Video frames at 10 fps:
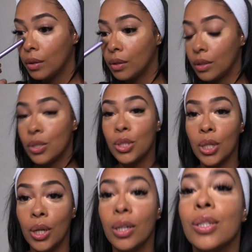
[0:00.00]
This
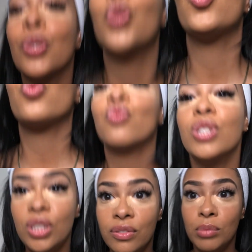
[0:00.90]
chair is
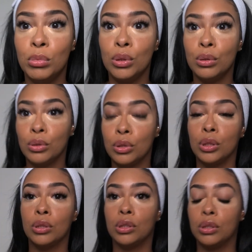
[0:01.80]
driving me
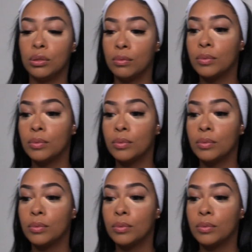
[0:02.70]
insane.